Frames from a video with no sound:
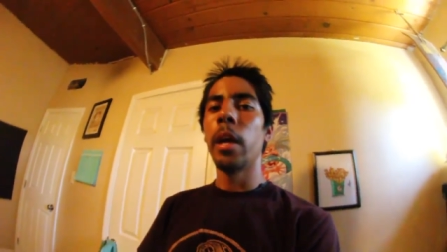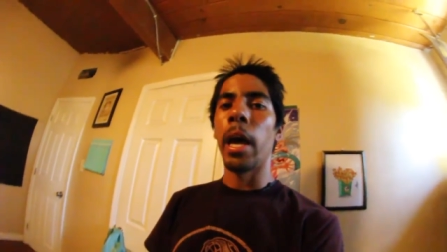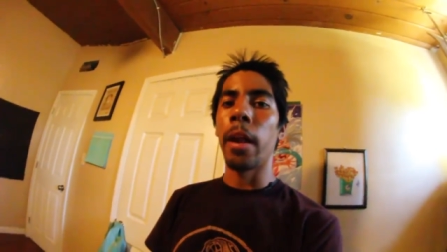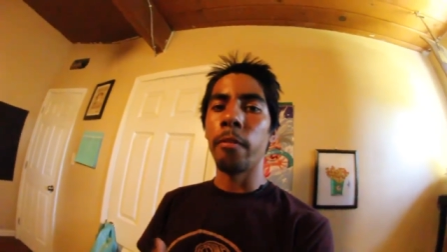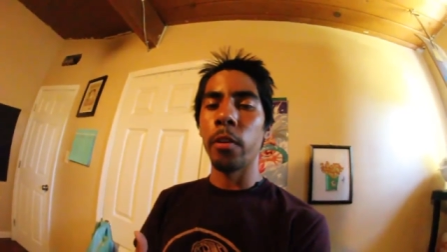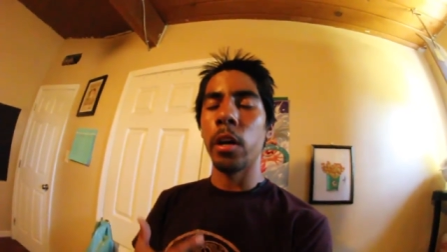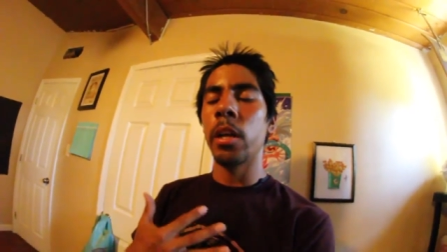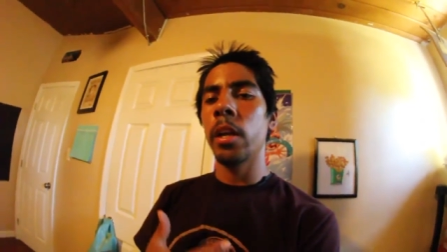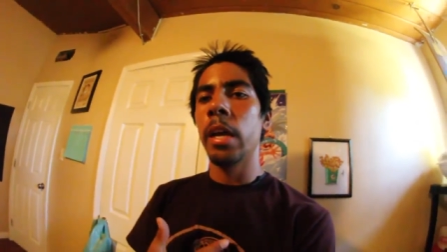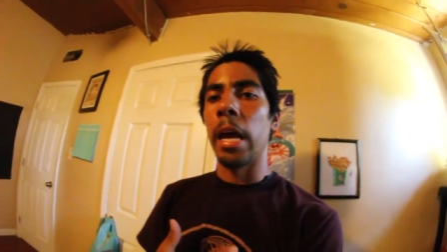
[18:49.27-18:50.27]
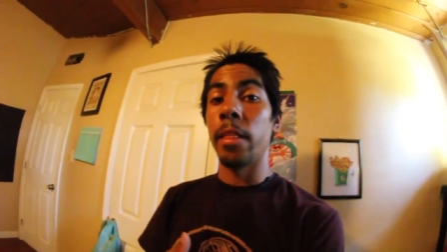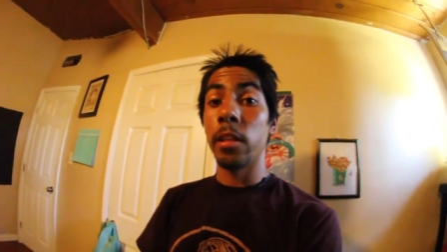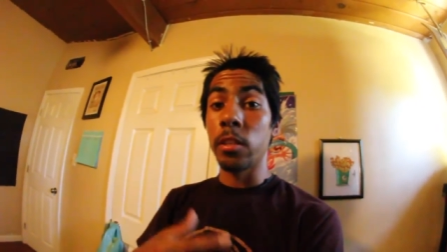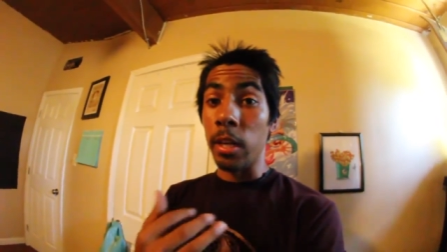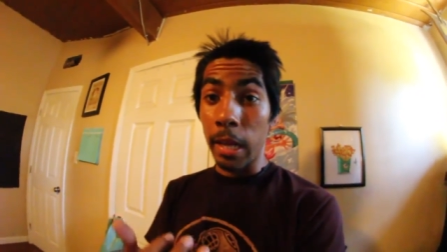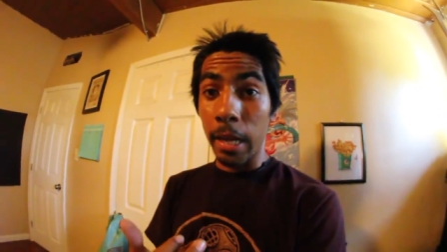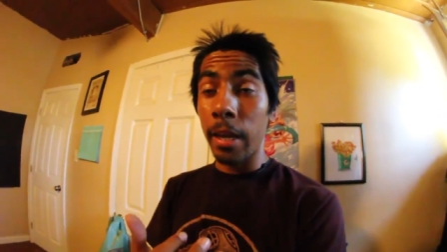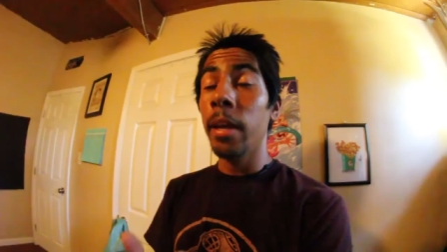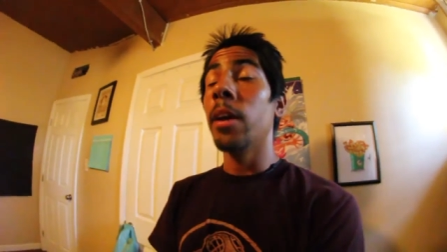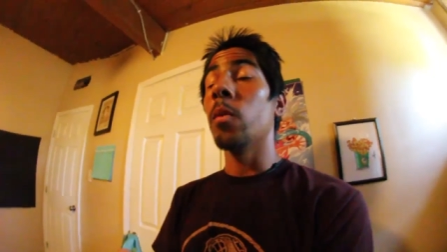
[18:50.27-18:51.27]
Had fun. And then
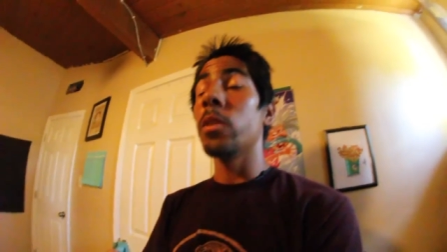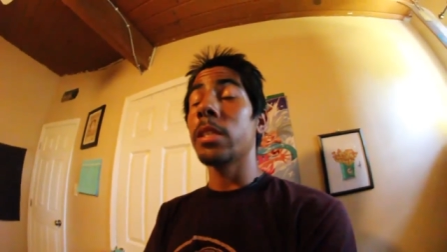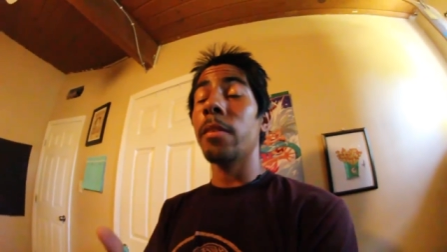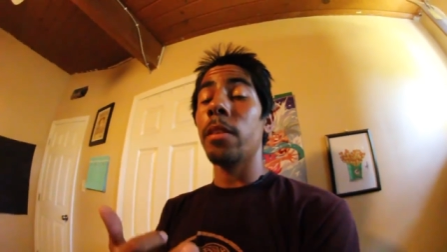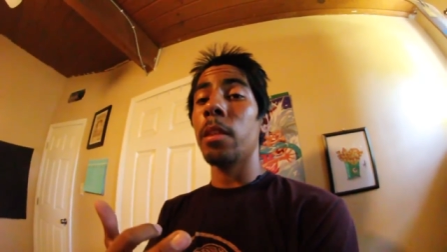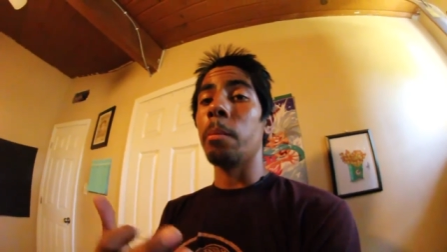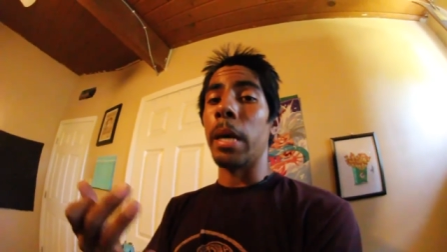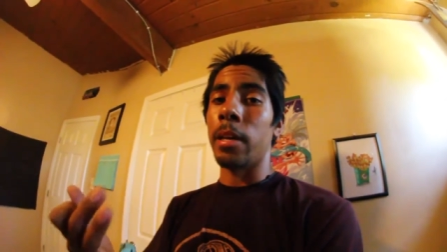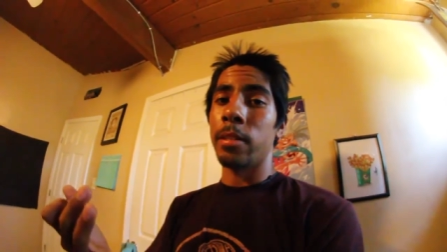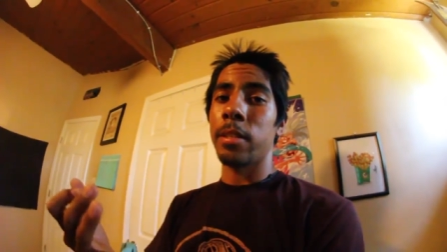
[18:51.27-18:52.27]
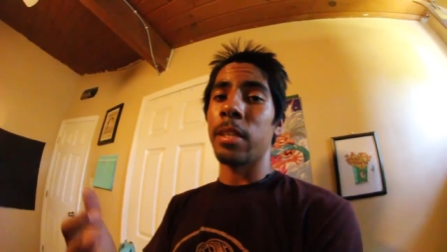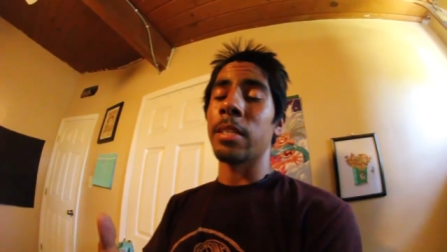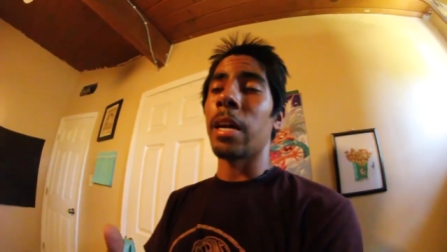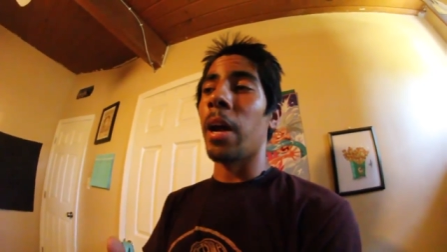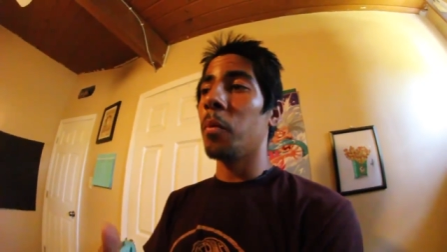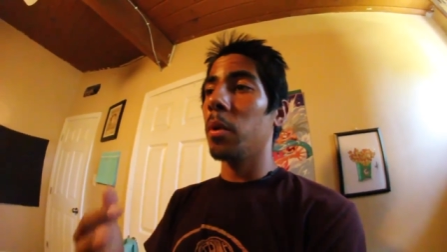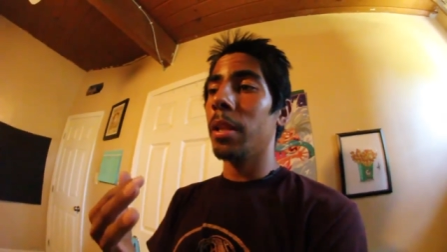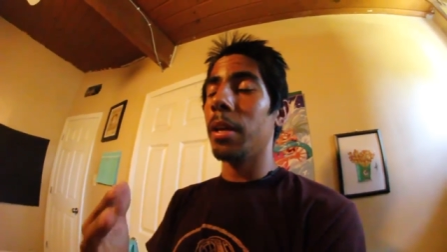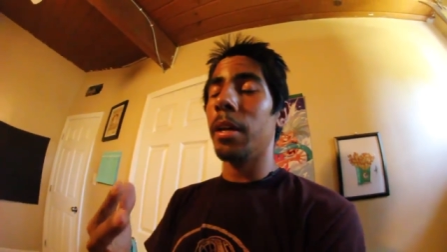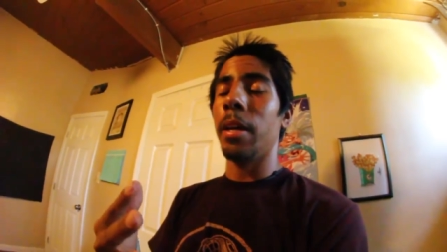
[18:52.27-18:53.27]
today was even the best, because I
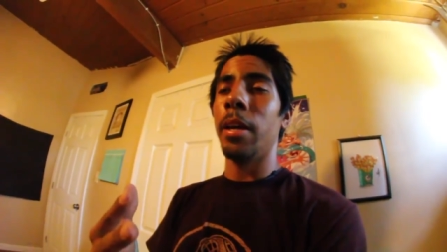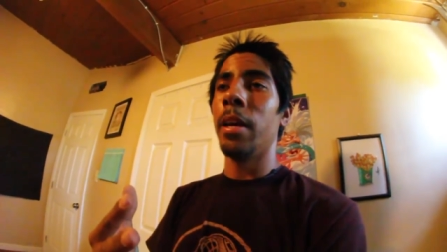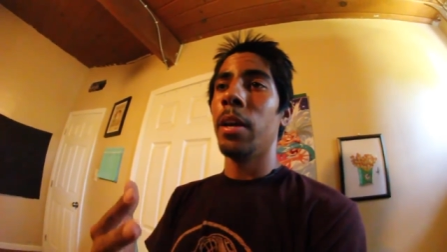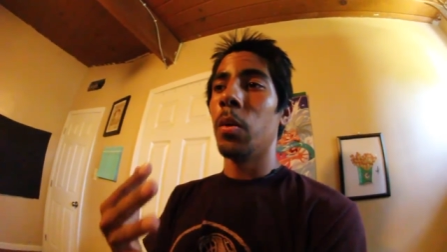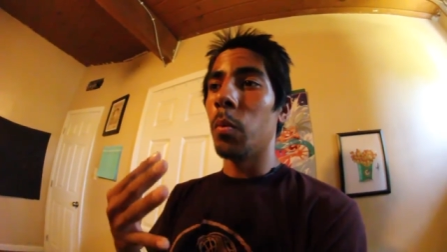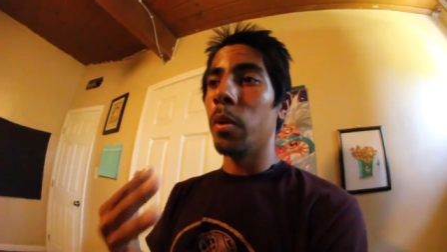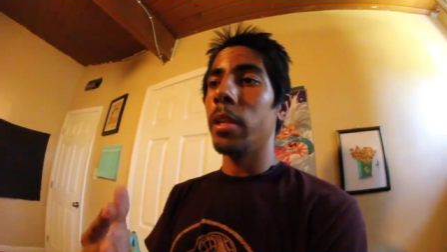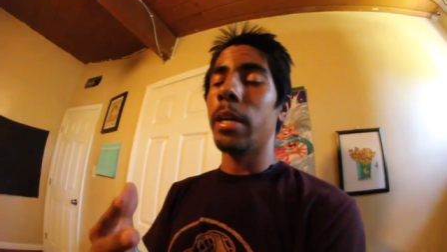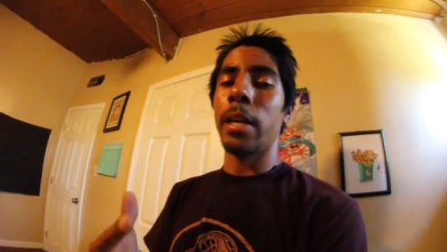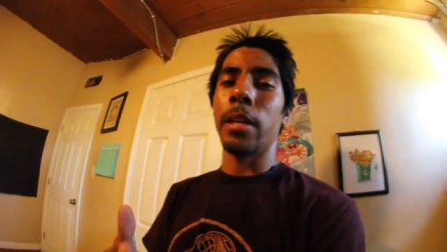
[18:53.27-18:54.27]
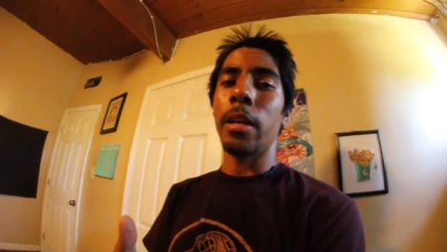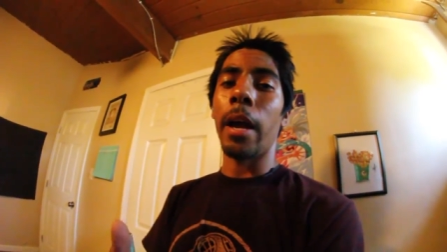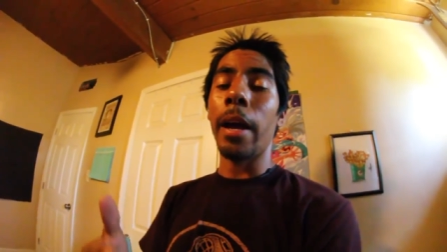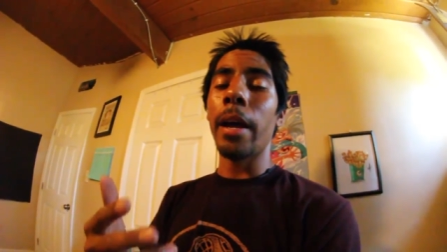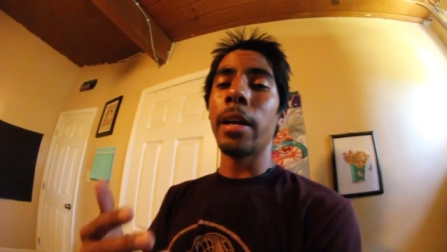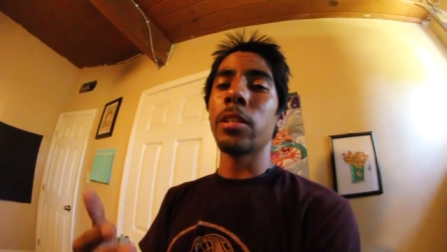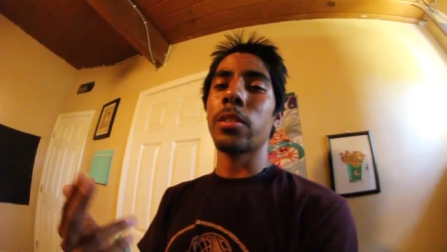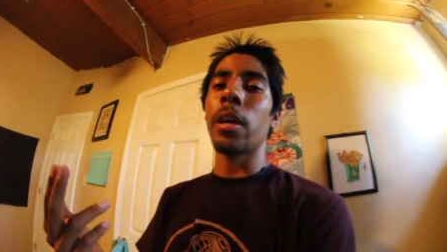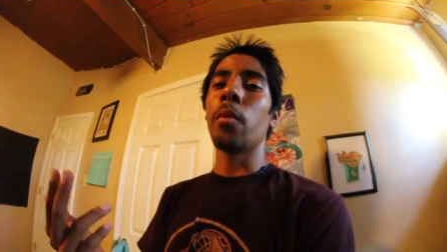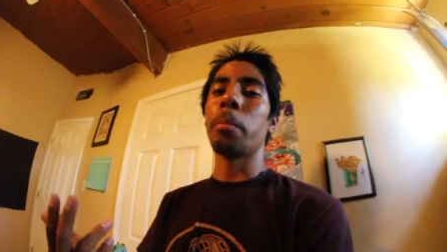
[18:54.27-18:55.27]
really, really got to
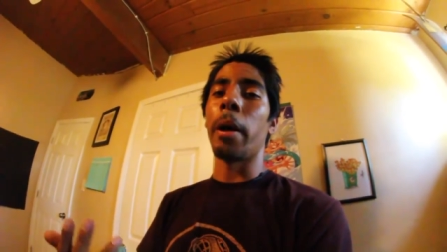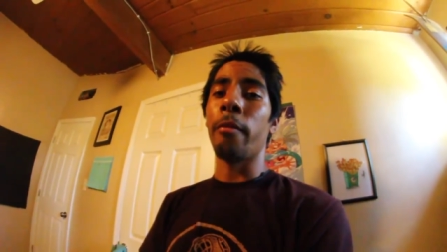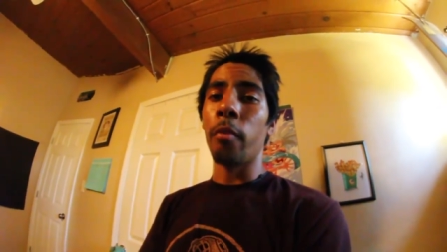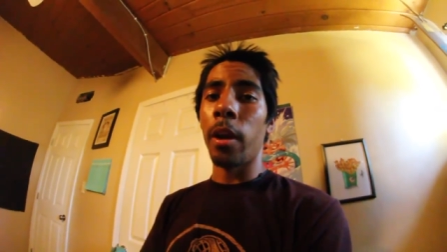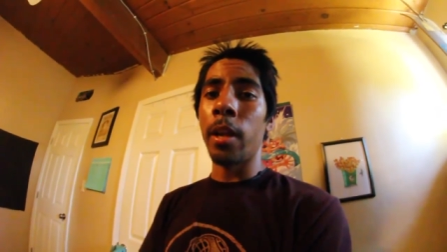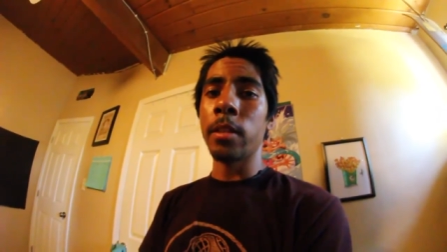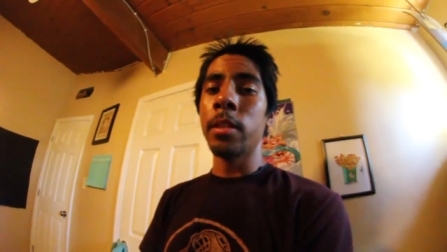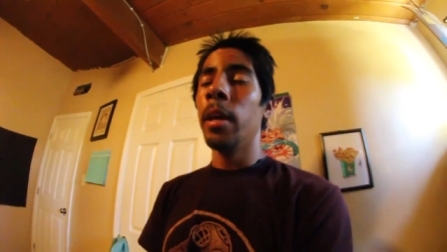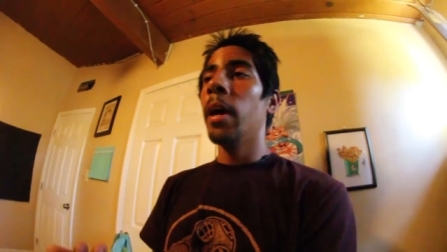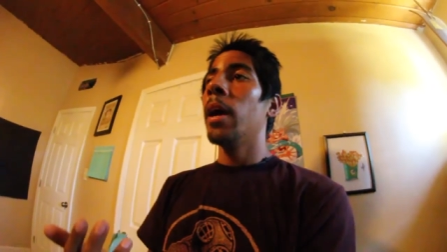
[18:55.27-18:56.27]
skate with my friends.